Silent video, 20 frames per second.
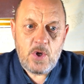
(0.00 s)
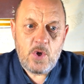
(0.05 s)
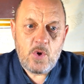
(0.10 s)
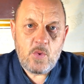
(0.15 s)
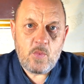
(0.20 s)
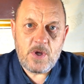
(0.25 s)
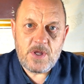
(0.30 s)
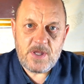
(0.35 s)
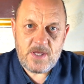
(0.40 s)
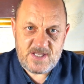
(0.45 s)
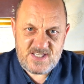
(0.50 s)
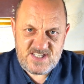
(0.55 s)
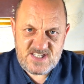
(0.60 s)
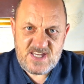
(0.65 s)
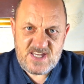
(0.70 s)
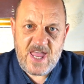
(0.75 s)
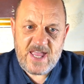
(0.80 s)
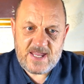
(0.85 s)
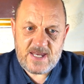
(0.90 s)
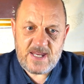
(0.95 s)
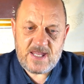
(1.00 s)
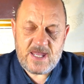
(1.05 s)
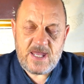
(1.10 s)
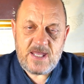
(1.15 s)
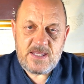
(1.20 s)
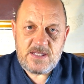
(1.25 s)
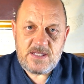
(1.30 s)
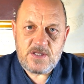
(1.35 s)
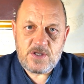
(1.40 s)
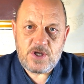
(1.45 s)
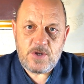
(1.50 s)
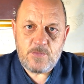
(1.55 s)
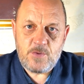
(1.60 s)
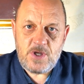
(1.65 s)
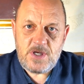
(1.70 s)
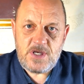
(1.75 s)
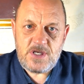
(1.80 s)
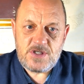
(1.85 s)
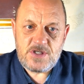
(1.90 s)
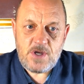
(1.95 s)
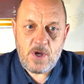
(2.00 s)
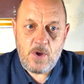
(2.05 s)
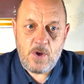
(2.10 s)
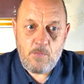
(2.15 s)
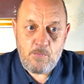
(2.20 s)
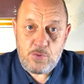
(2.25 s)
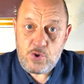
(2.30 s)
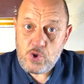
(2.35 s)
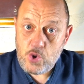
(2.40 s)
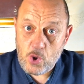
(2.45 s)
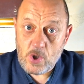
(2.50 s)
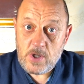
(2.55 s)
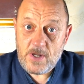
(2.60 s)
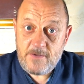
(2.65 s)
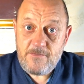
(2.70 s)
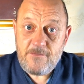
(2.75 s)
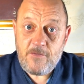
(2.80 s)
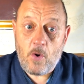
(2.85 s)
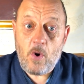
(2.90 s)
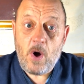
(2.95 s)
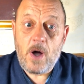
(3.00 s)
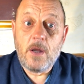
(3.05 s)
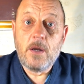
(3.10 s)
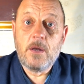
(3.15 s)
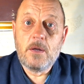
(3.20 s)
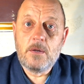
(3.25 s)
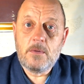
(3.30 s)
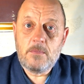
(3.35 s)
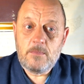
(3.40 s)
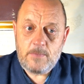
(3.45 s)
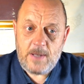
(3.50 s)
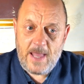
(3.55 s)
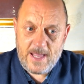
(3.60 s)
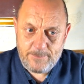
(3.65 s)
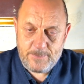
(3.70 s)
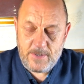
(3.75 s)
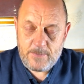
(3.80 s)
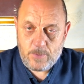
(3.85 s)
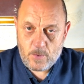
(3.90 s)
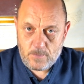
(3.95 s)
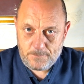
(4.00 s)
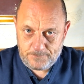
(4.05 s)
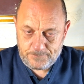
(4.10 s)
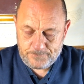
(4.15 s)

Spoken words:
where they had segregated communities purely for black people.